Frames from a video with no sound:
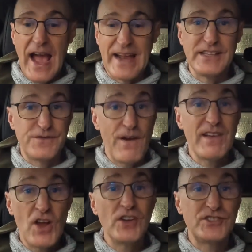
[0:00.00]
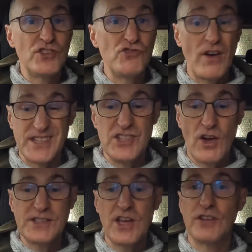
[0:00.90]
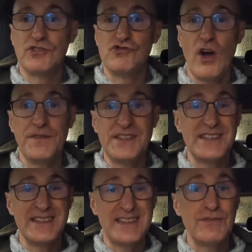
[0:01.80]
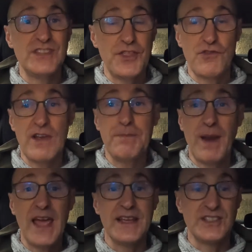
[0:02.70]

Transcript: And it's very nice to drive. It's a nice car to drive. This is a 73 plate.